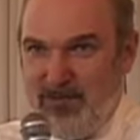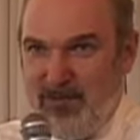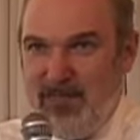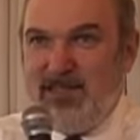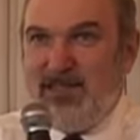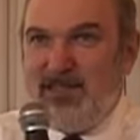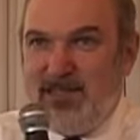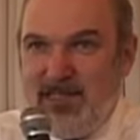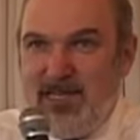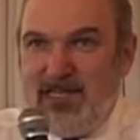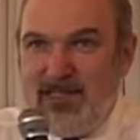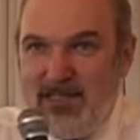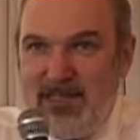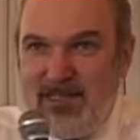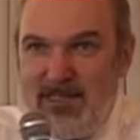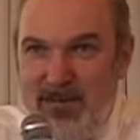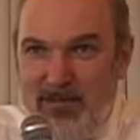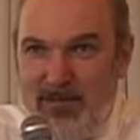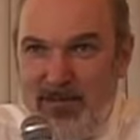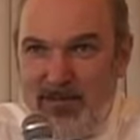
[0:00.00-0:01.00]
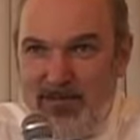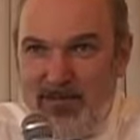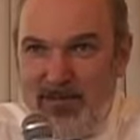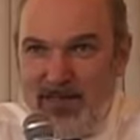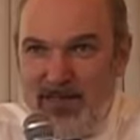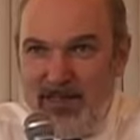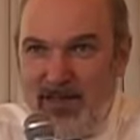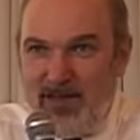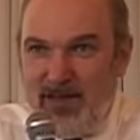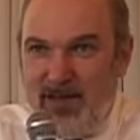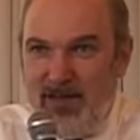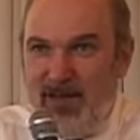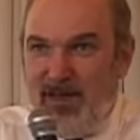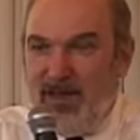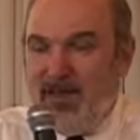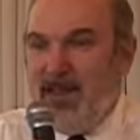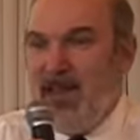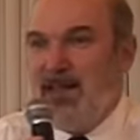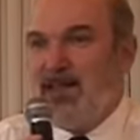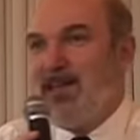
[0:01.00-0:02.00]
This is just a symbol for it,
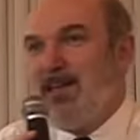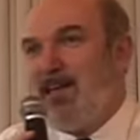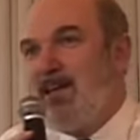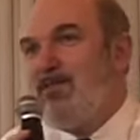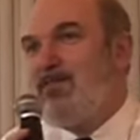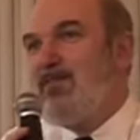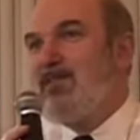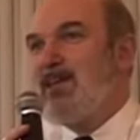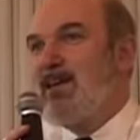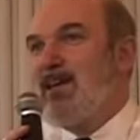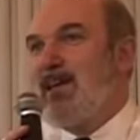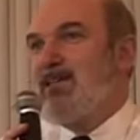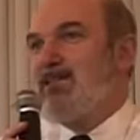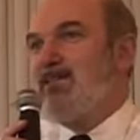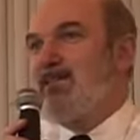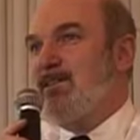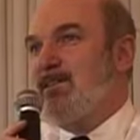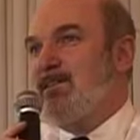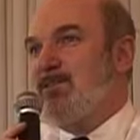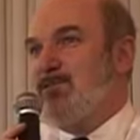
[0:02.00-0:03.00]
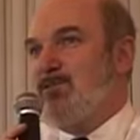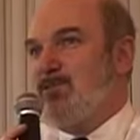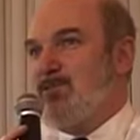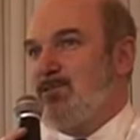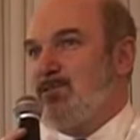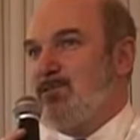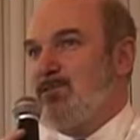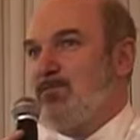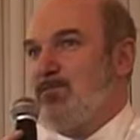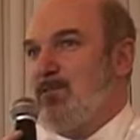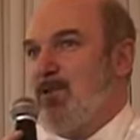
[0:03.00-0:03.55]
that even the Catholic Church